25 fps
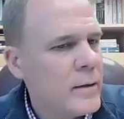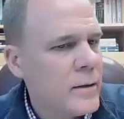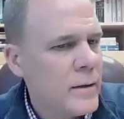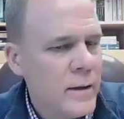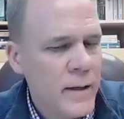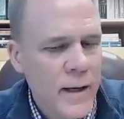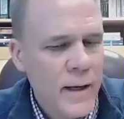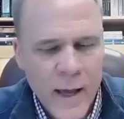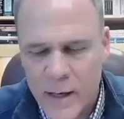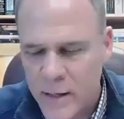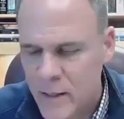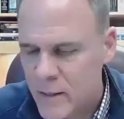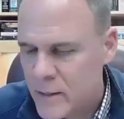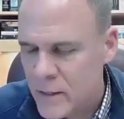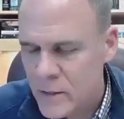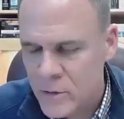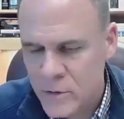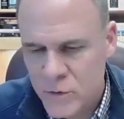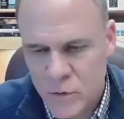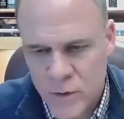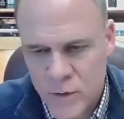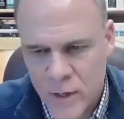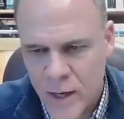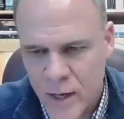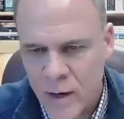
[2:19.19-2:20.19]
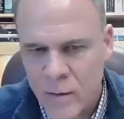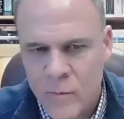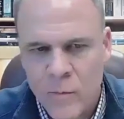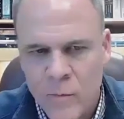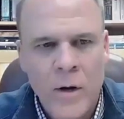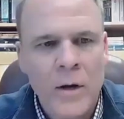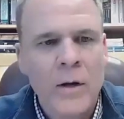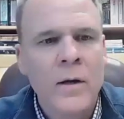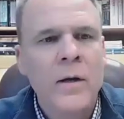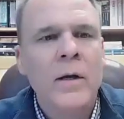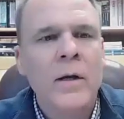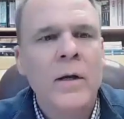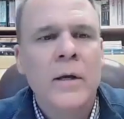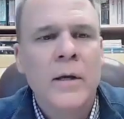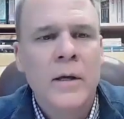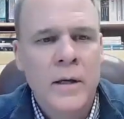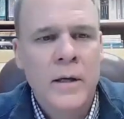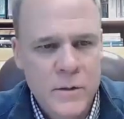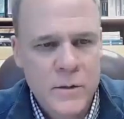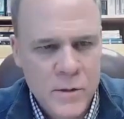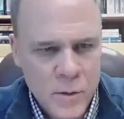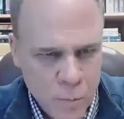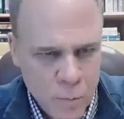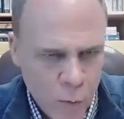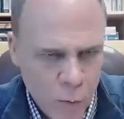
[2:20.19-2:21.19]
not a digital camera,
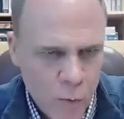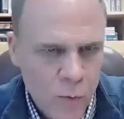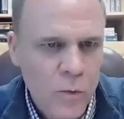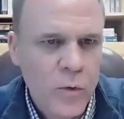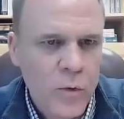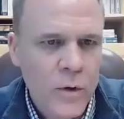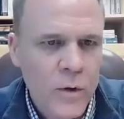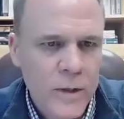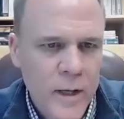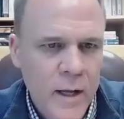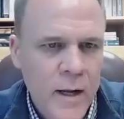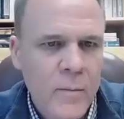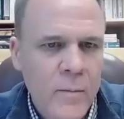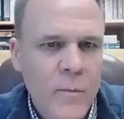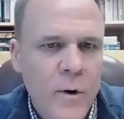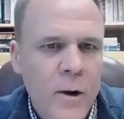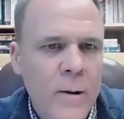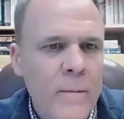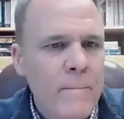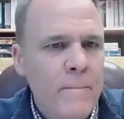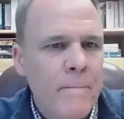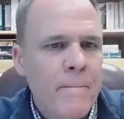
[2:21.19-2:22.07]
it's a Polaroid camera.